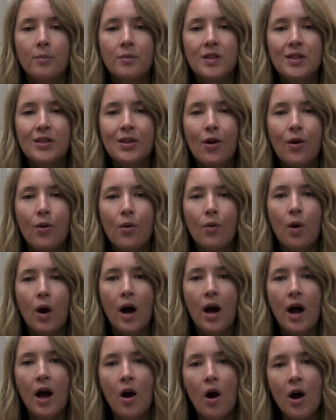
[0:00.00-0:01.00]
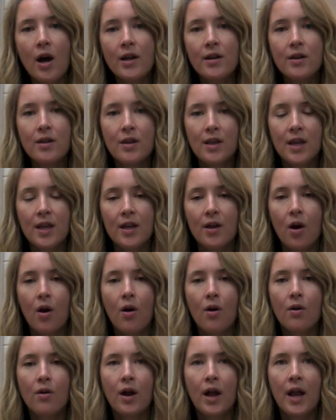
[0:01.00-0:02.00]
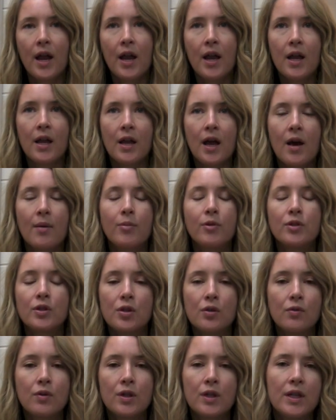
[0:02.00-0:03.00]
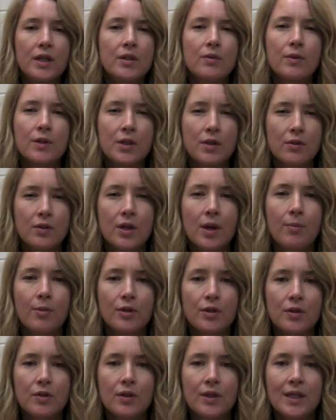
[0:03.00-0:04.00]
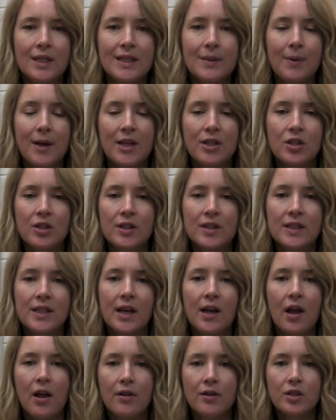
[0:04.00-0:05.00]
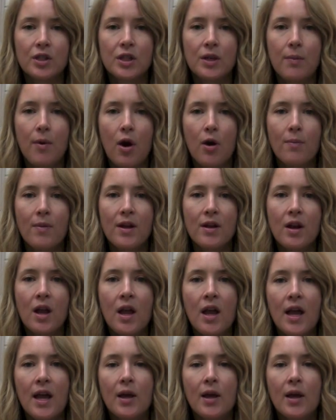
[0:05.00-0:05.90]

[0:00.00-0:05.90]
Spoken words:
So on the RA opportunities, research opportunities page on the psychology department,